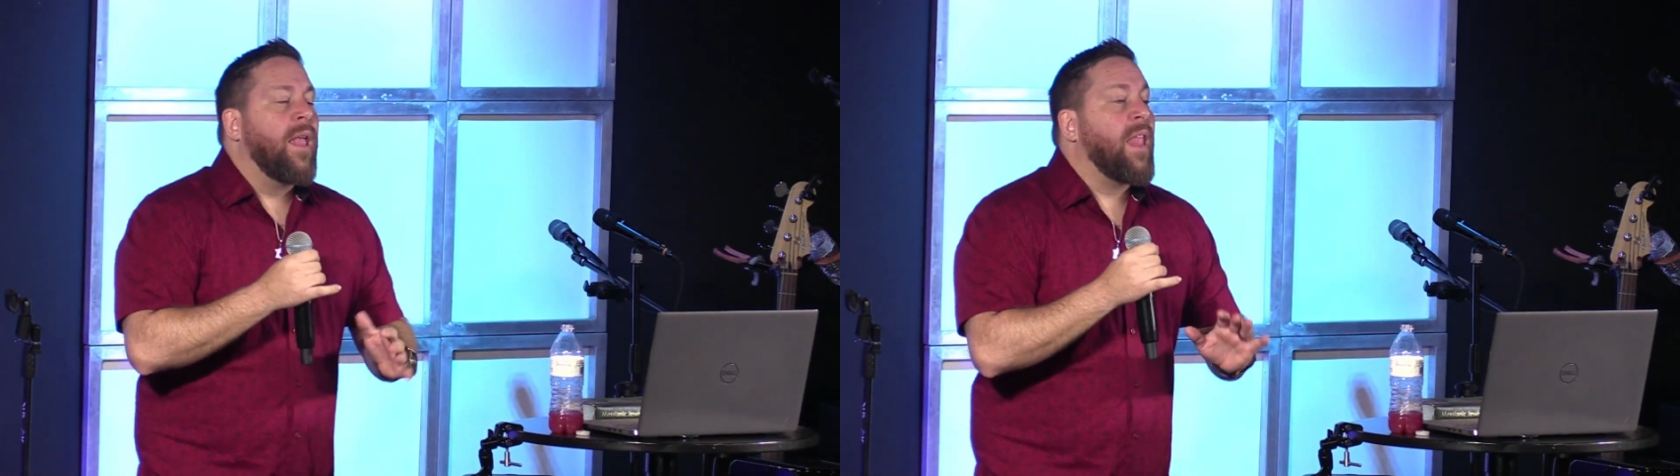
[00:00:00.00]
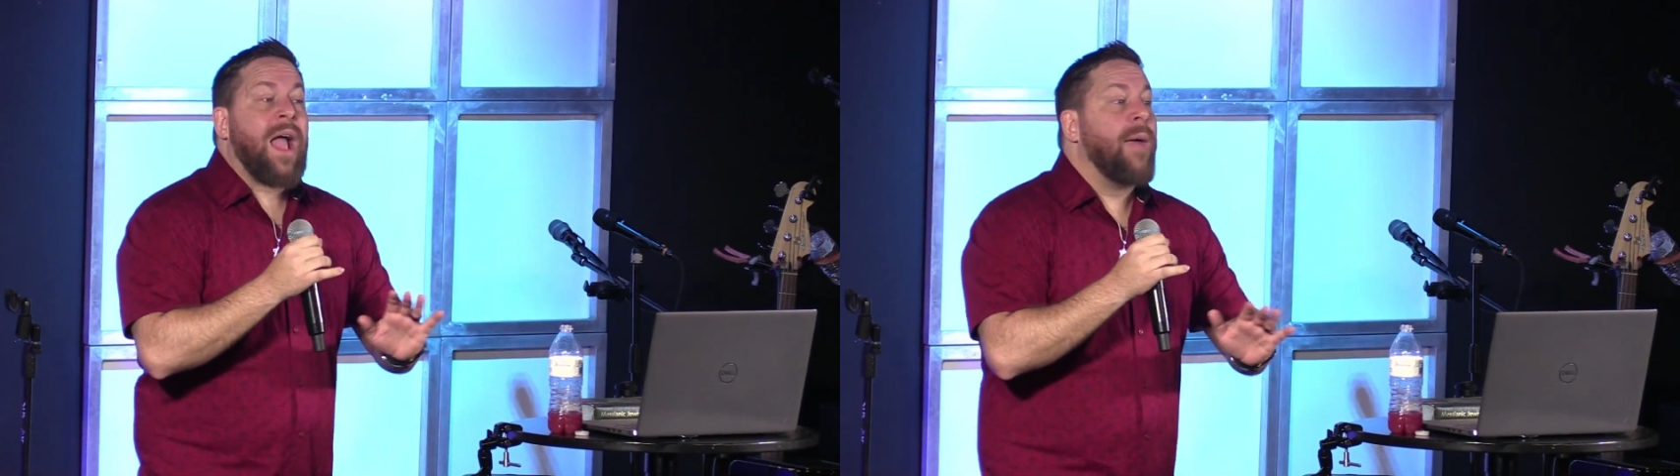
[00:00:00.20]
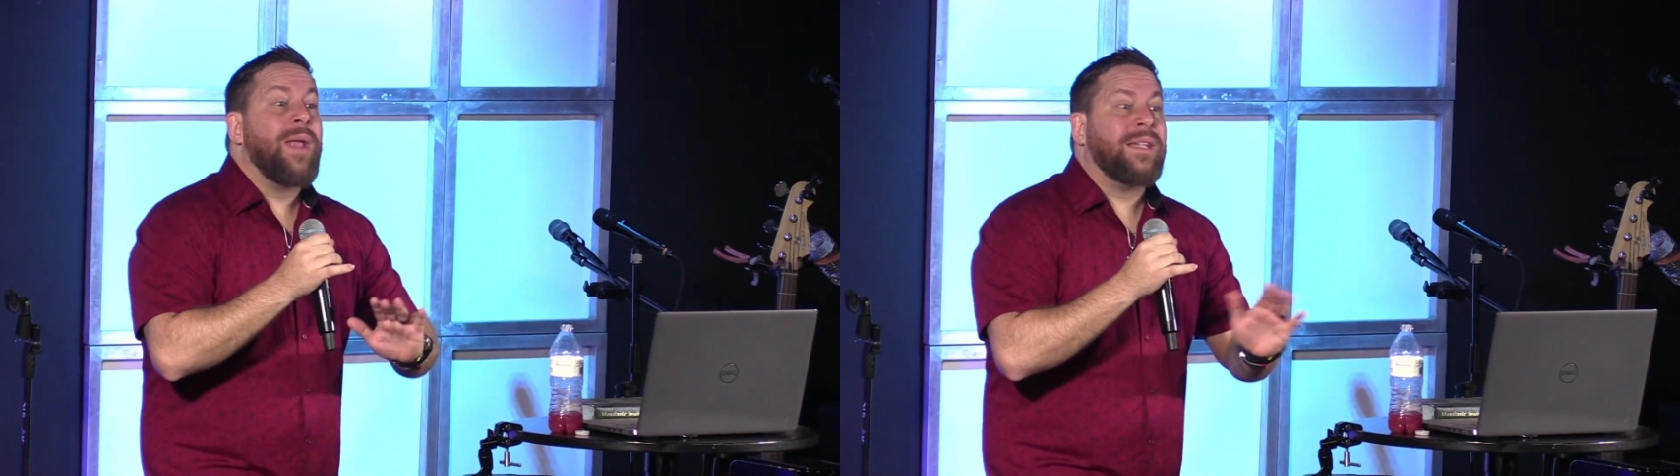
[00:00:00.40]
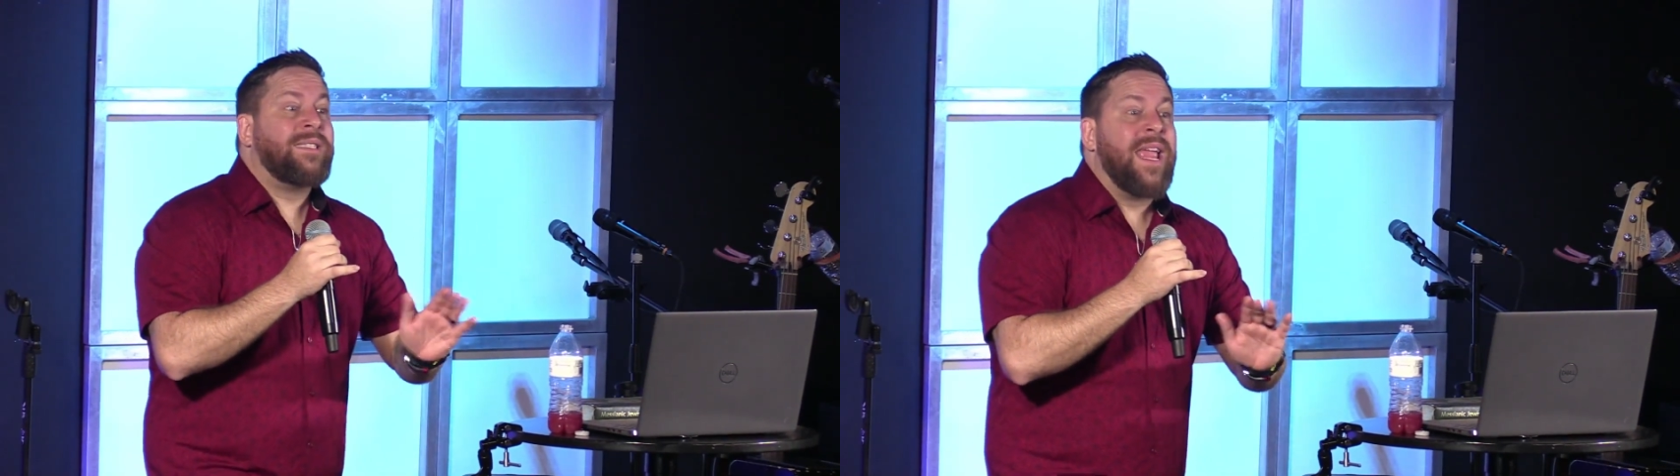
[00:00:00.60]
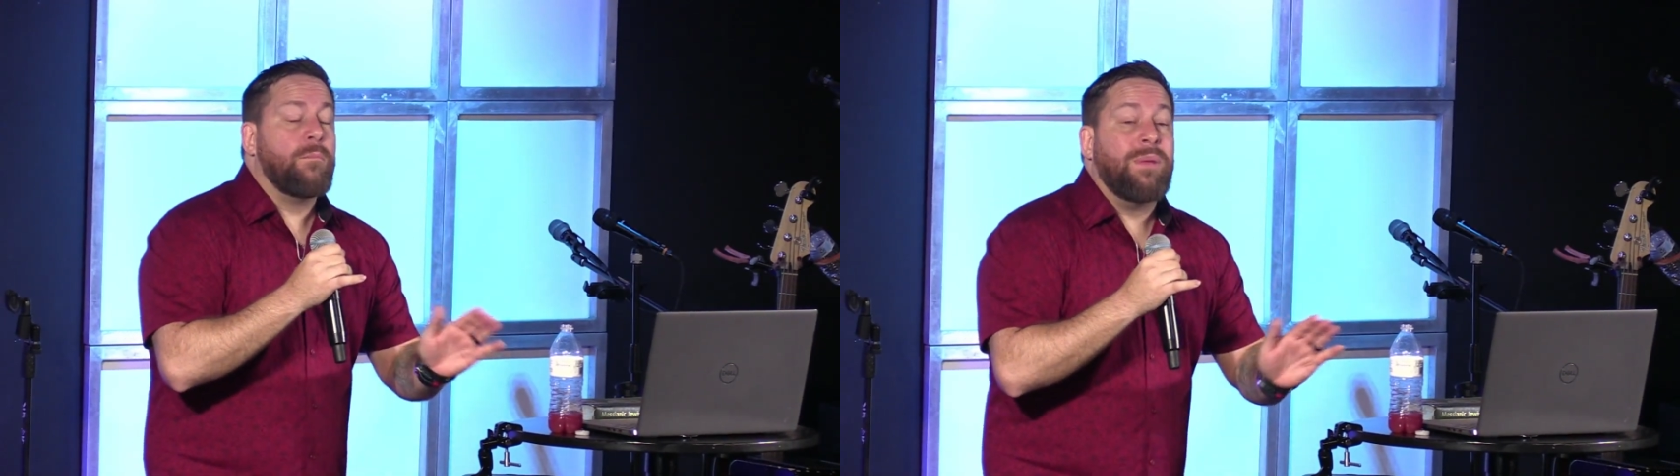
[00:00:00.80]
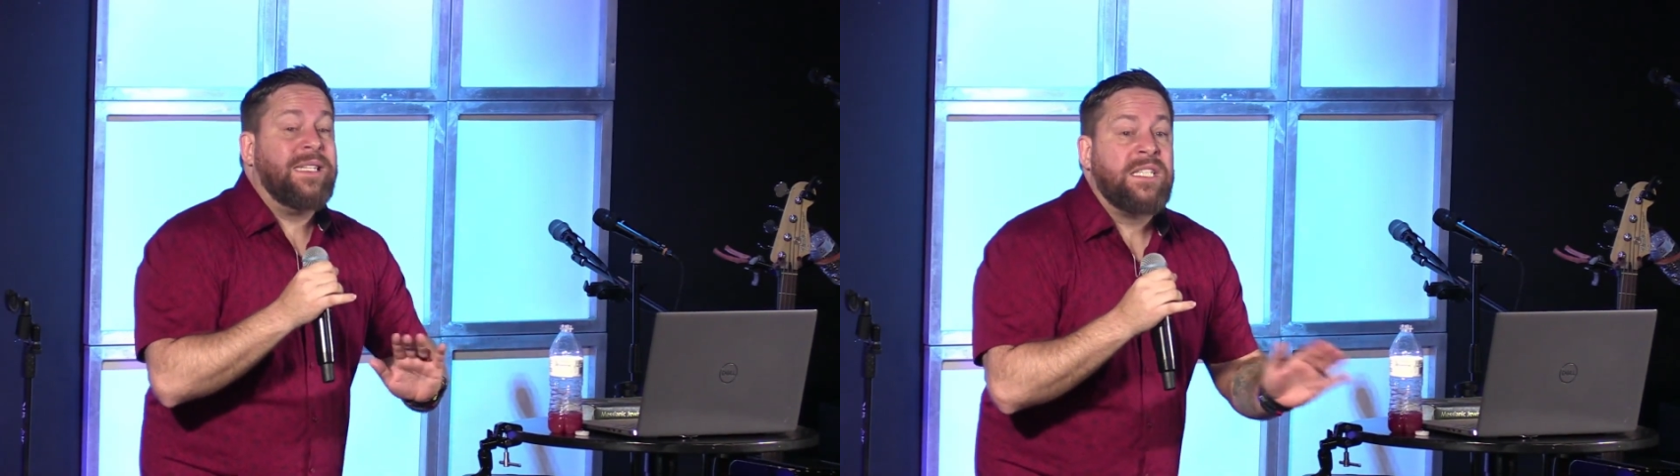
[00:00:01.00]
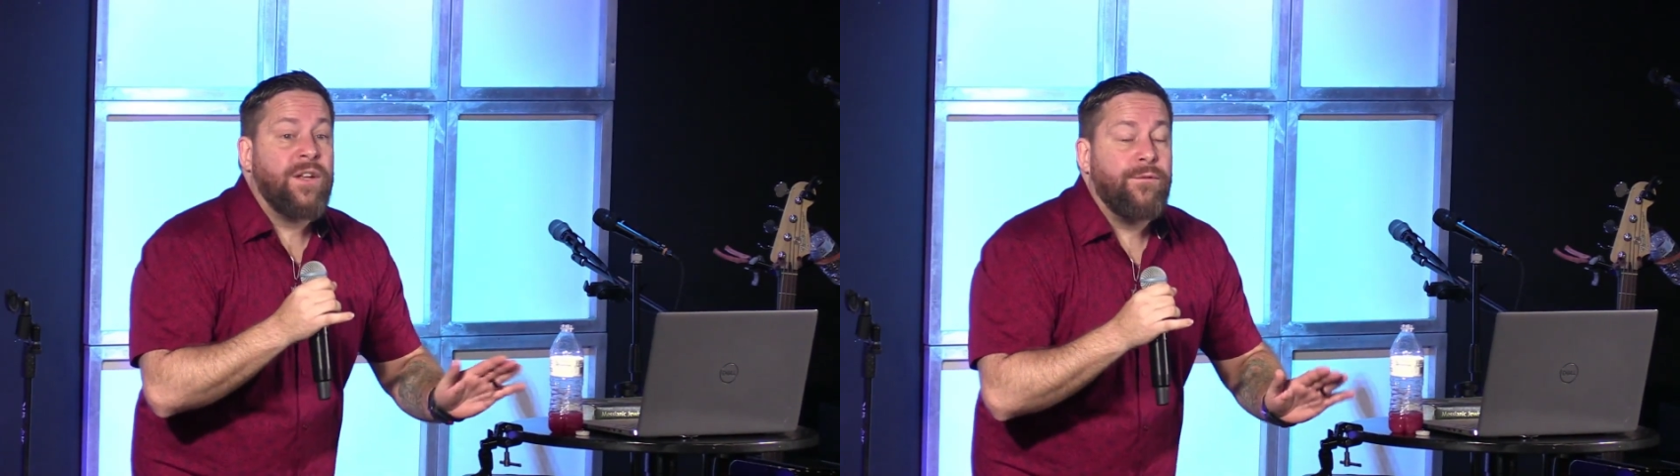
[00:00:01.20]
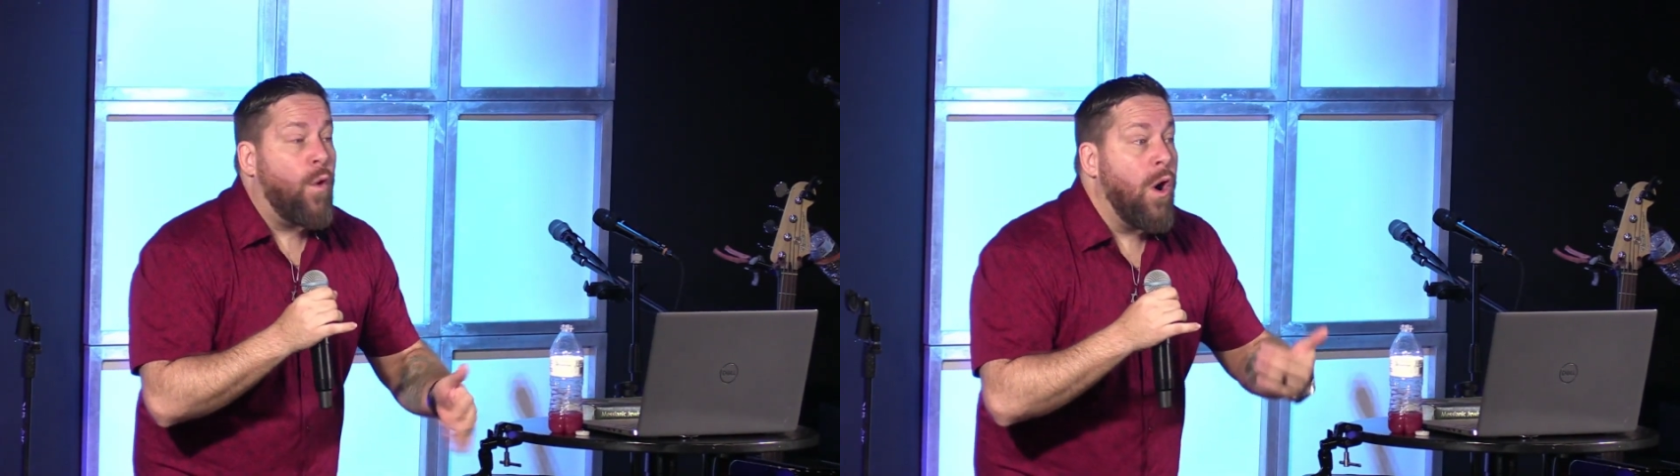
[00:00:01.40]
Like, I'm not saying be
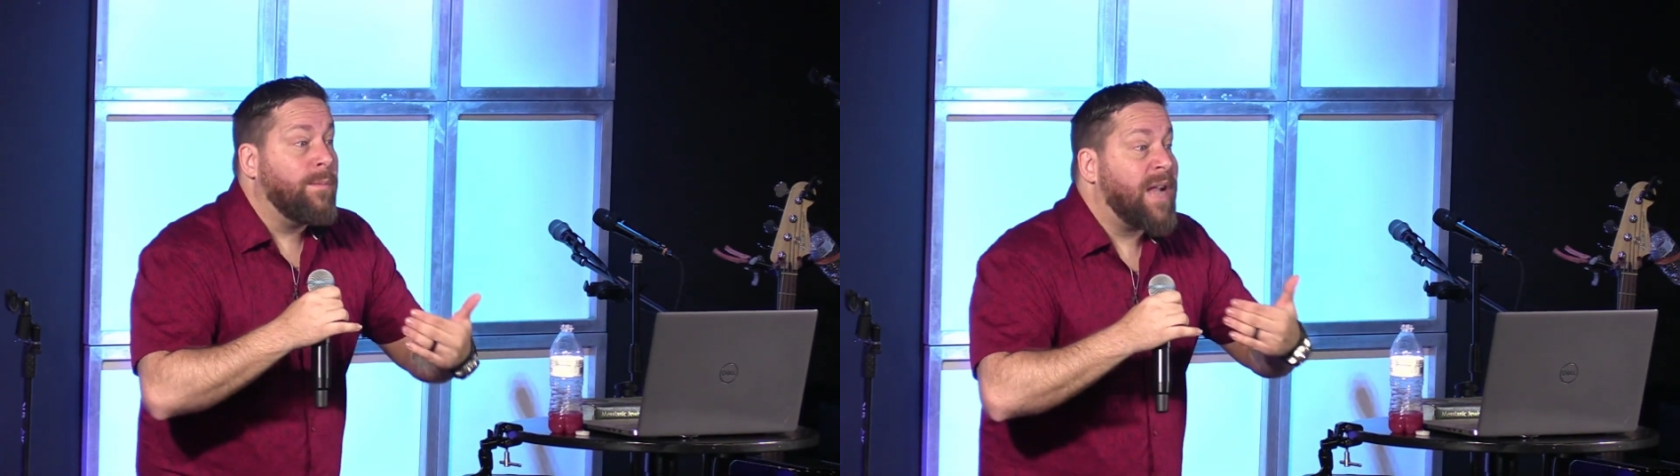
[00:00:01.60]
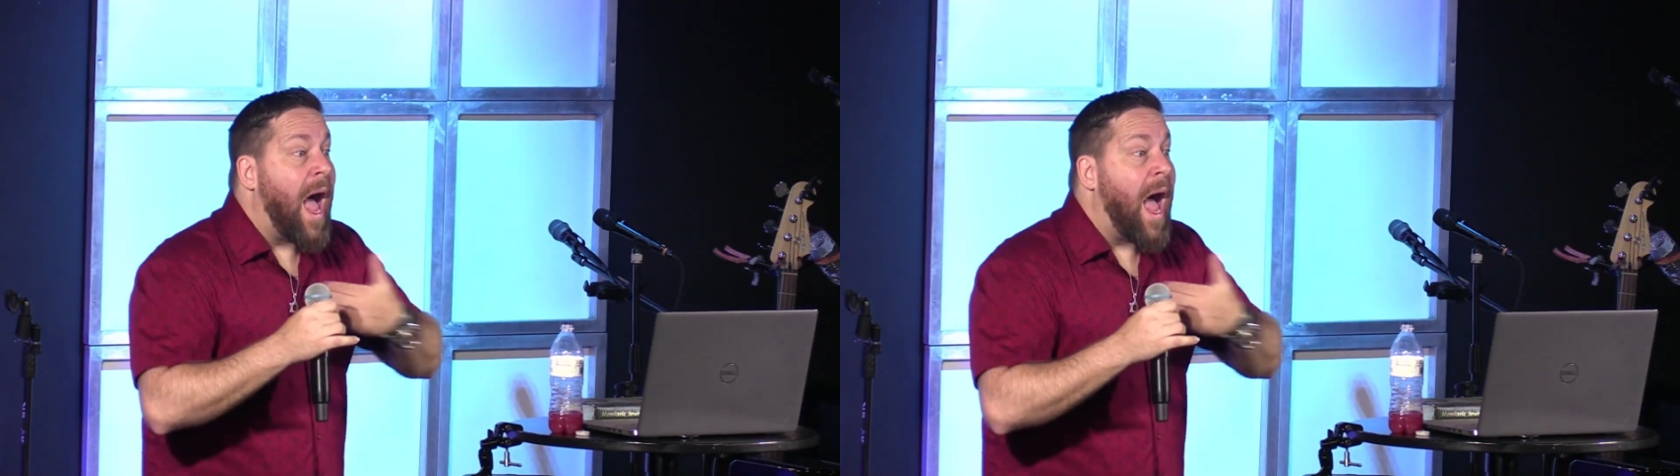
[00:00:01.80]
disinformed.